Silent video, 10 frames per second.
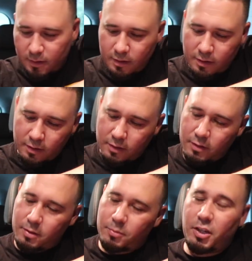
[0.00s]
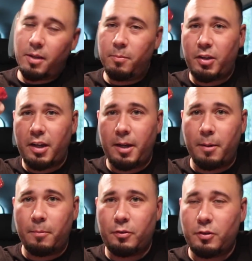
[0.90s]
Some Tim
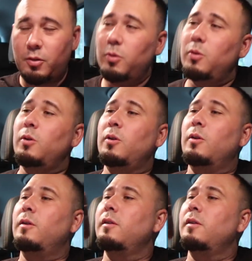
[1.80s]
Tams, cool.